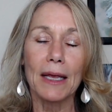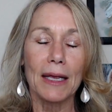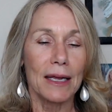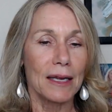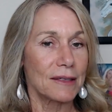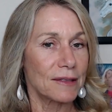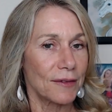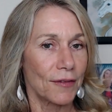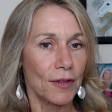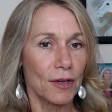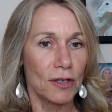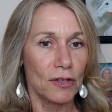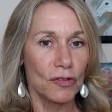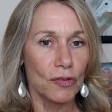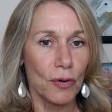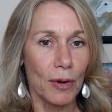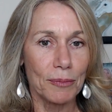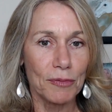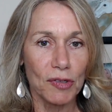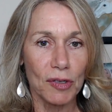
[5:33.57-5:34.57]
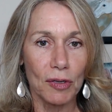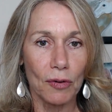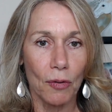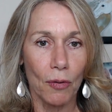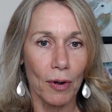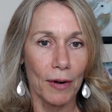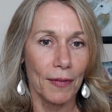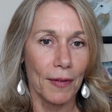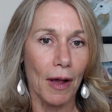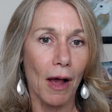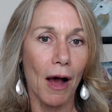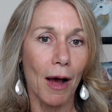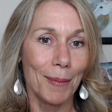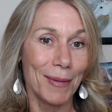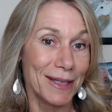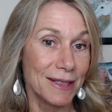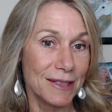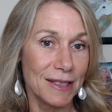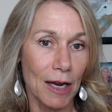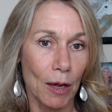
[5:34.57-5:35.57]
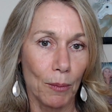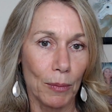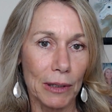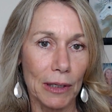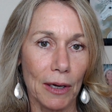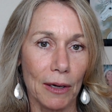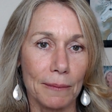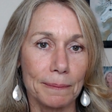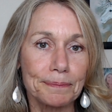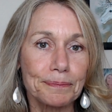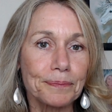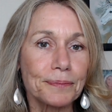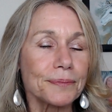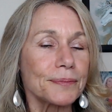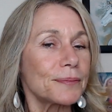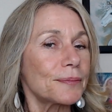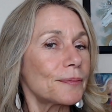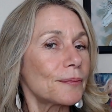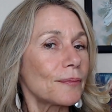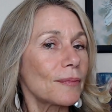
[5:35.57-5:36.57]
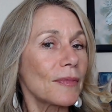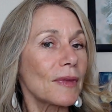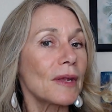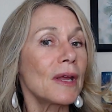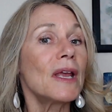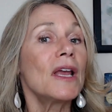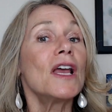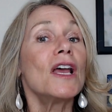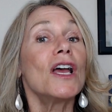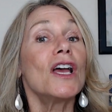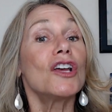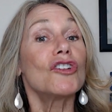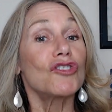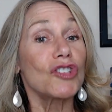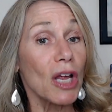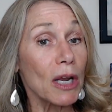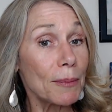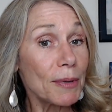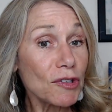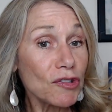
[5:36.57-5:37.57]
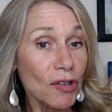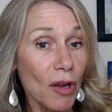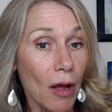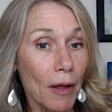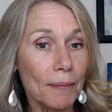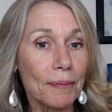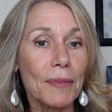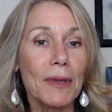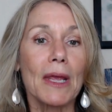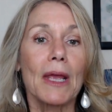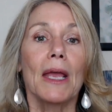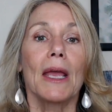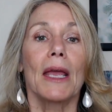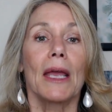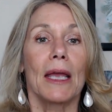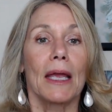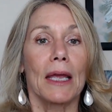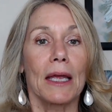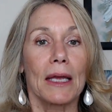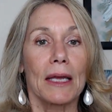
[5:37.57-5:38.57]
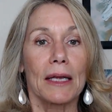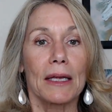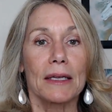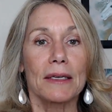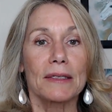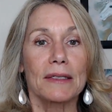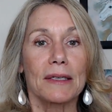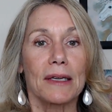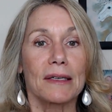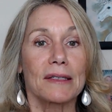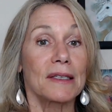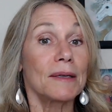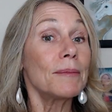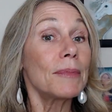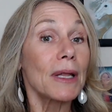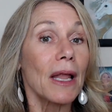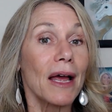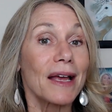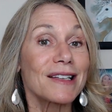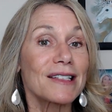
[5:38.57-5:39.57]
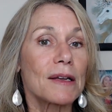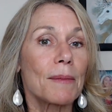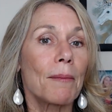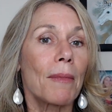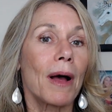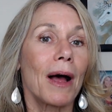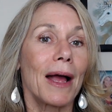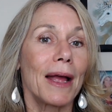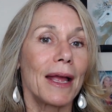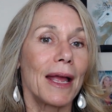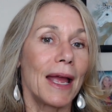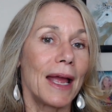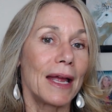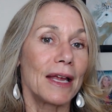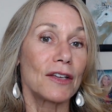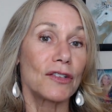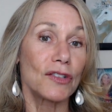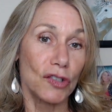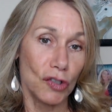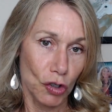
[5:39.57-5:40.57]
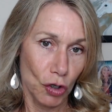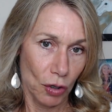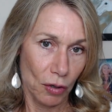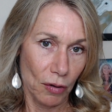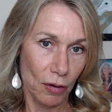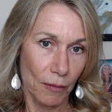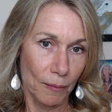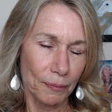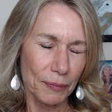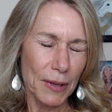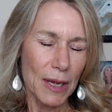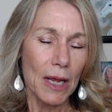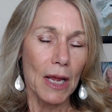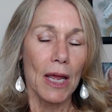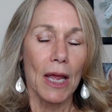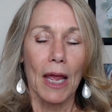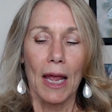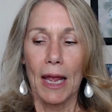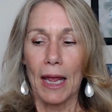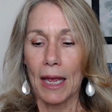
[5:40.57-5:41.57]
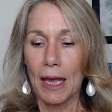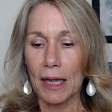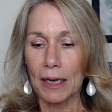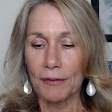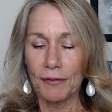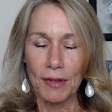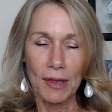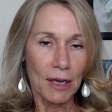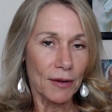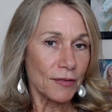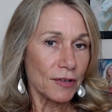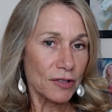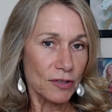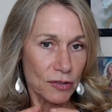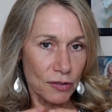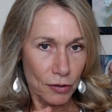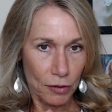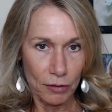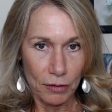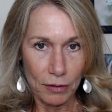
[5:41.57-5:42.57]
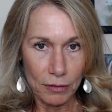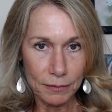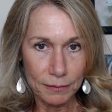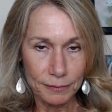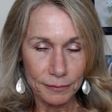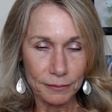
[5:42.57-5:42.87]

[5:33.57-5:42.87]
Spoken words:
is in the description or in the comments down below. Shadabisha is symbolized by a circle. And if you think of a circle